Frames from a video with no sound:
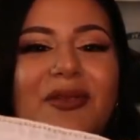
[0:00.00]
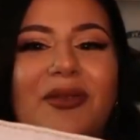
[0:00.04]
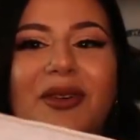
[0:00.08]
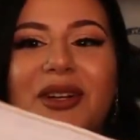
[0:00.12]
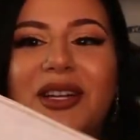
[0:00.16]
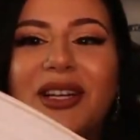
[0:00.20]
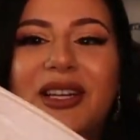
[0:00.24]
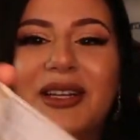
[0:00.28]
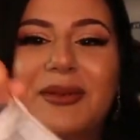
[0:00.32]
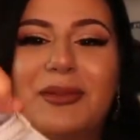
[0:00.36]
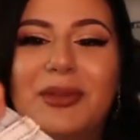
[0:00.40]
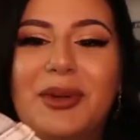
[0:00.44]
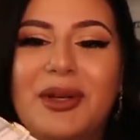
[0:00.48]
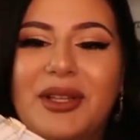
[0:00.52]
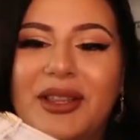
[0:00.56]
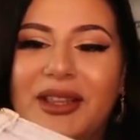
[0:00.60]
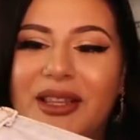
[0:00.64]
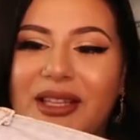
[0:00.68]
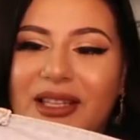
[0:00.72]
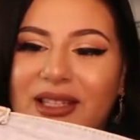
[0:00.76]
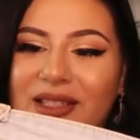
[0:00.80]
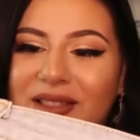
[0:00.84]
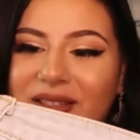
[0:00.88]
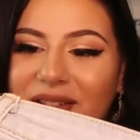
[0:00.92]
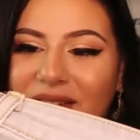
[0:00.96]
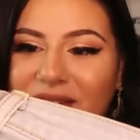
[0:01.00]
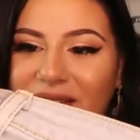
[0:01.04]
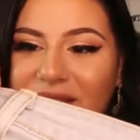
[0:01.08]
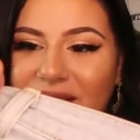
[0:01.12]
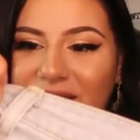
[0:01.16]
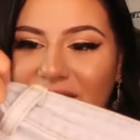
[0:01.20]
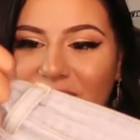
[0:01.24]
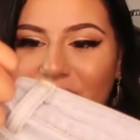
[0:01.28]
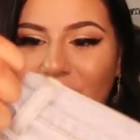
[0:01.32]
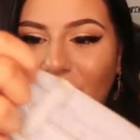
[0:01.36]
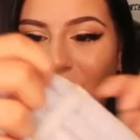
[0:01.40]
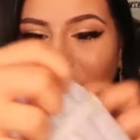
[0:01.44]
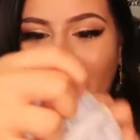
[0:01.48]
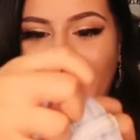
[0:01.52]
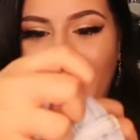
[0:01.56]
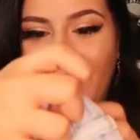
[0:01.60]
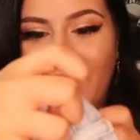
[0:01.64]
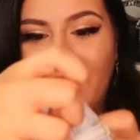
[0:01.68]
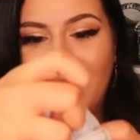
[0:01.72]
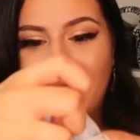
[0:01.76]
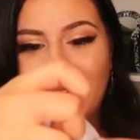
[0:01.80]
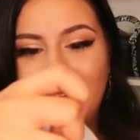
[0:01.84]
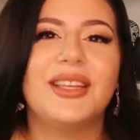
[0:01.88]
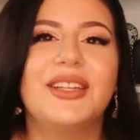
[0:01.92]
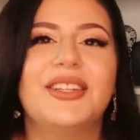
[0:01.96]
we're gonna put these on as well.